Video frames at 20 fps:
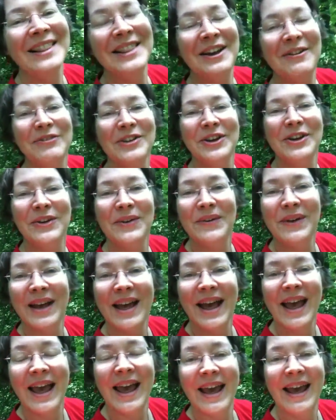I love you,
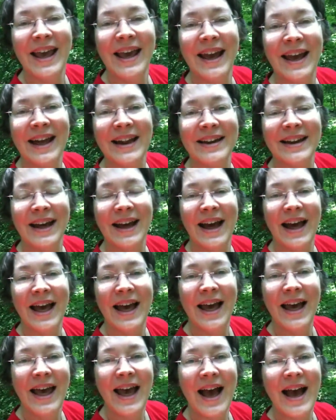and
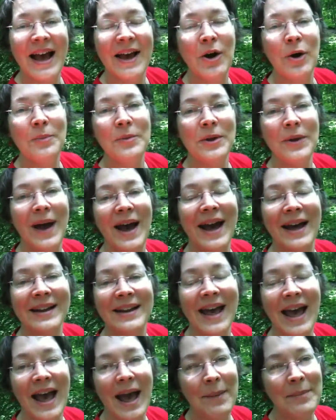I hope you had
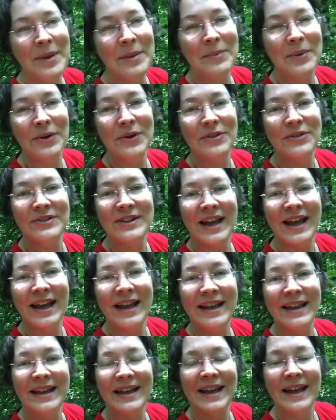a happy
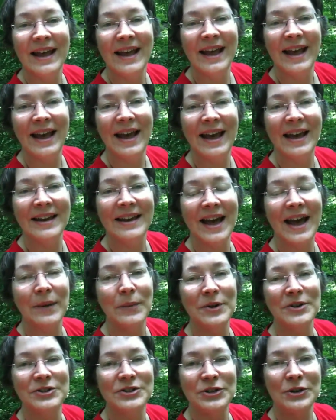birthday, and I
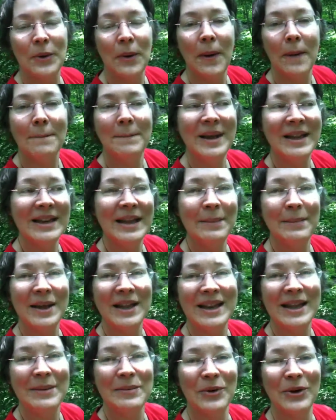wish you many,
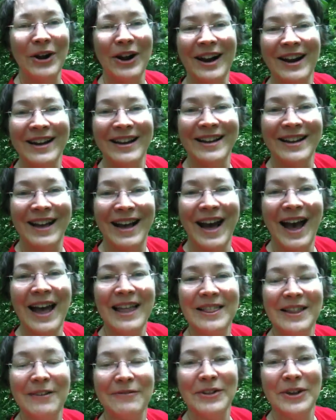many more.
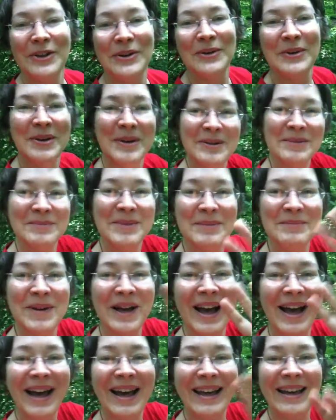I love you. Bye
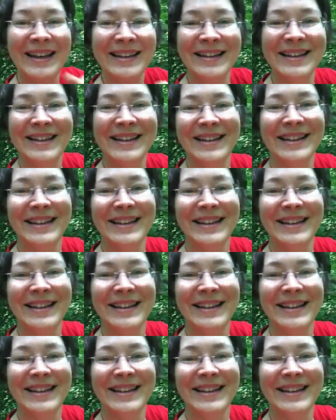bye.